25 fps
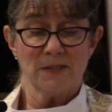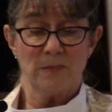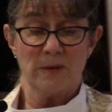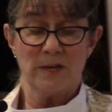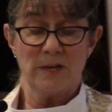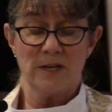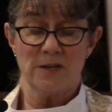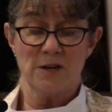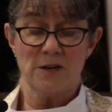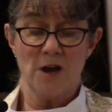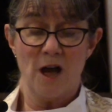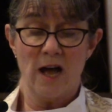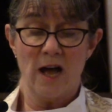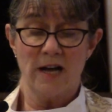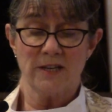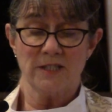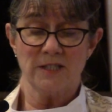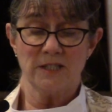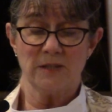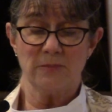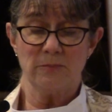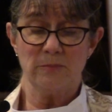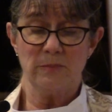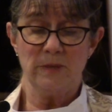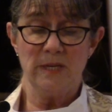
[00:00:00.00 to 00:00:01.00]
been not
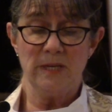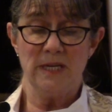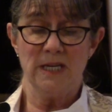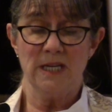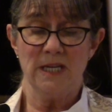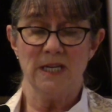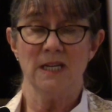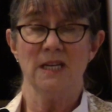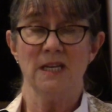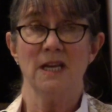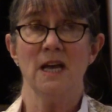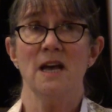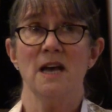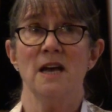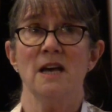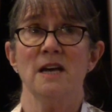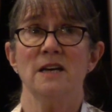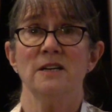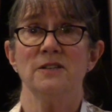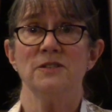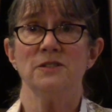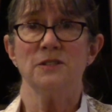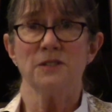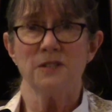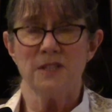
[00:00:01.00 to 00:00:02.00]
to me,
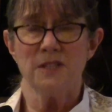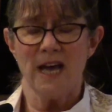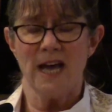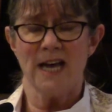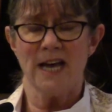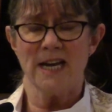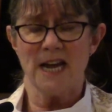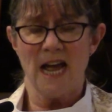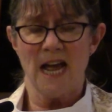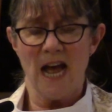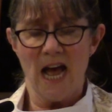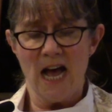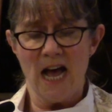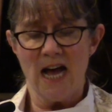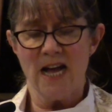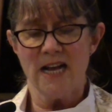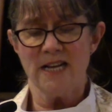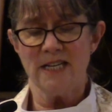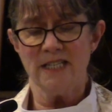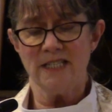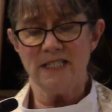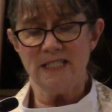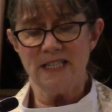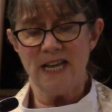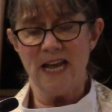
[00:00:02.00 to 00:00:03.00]
to that
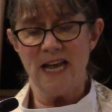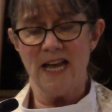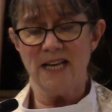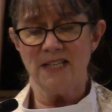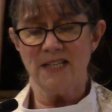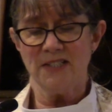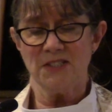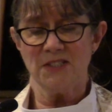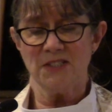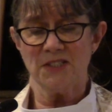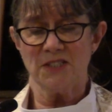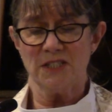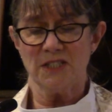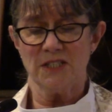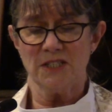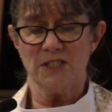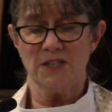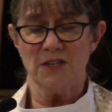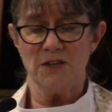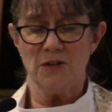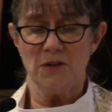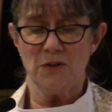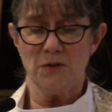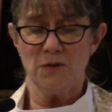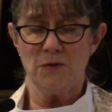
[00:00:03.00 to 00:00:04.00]
untested
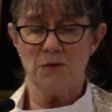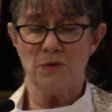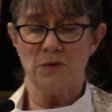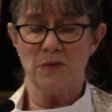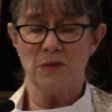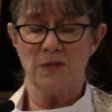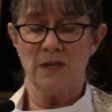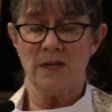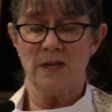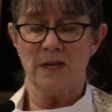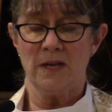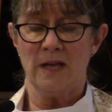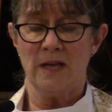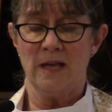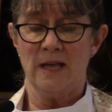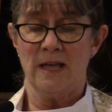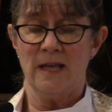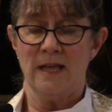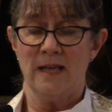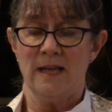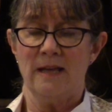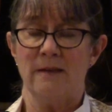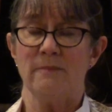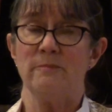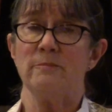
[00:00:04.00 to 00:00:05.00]
youth
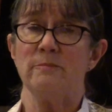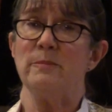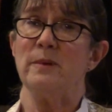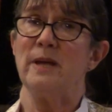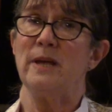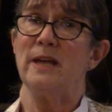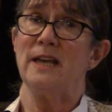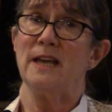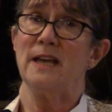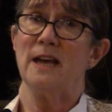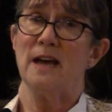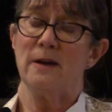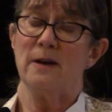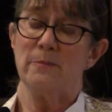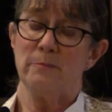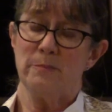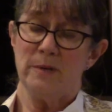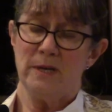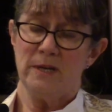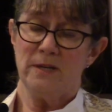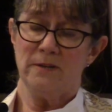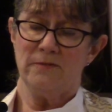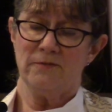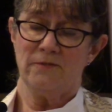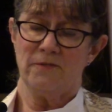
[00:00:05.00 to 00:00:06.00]
may a
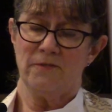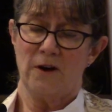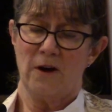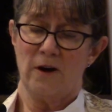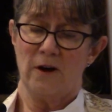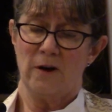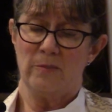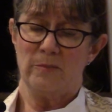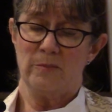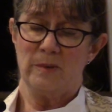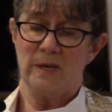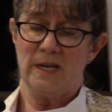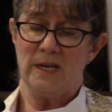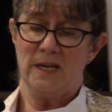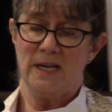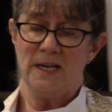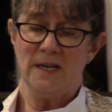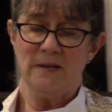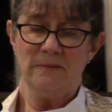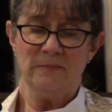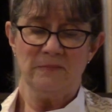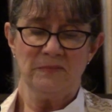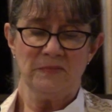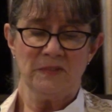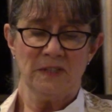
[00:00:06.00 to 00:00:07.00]
pitfall be.
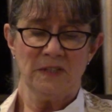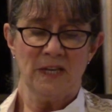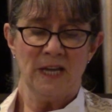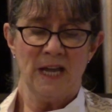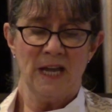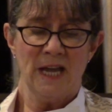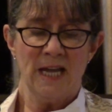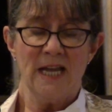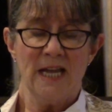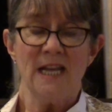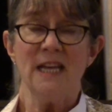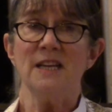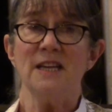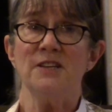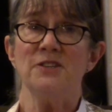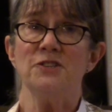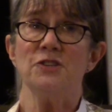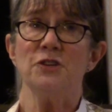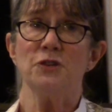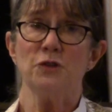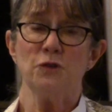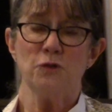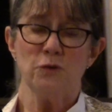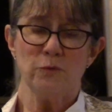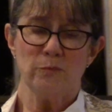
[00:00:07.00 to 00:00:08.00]
He
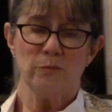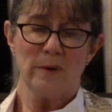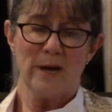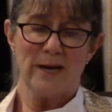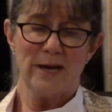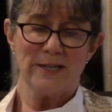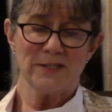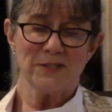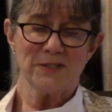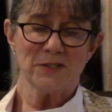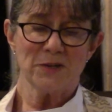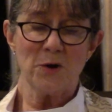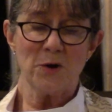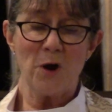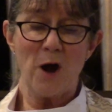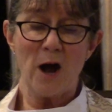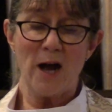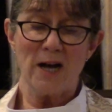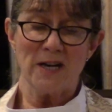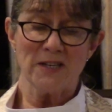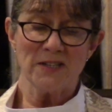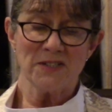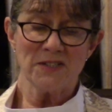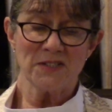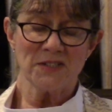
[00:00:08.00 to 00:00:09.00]
too must
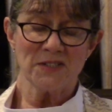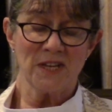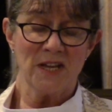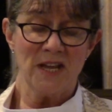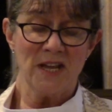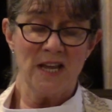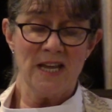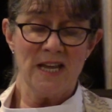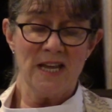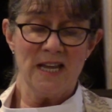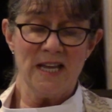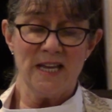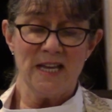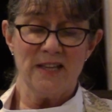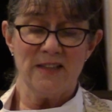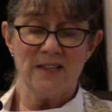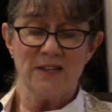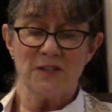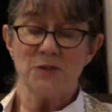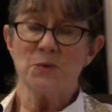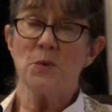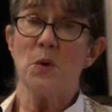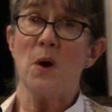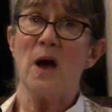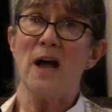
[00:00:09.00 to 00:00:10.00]
cross in the
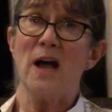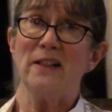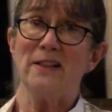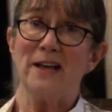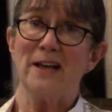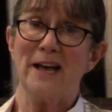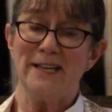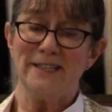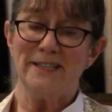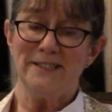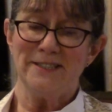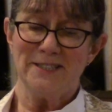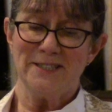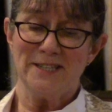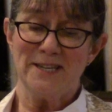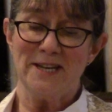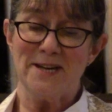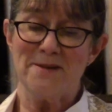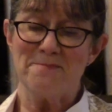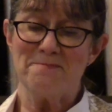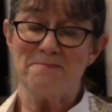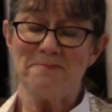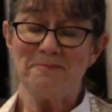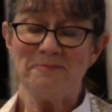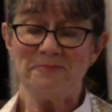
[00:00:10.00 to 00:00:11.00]
twilight
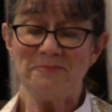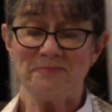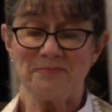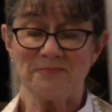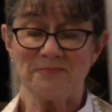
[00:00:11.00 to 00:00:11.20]
dim.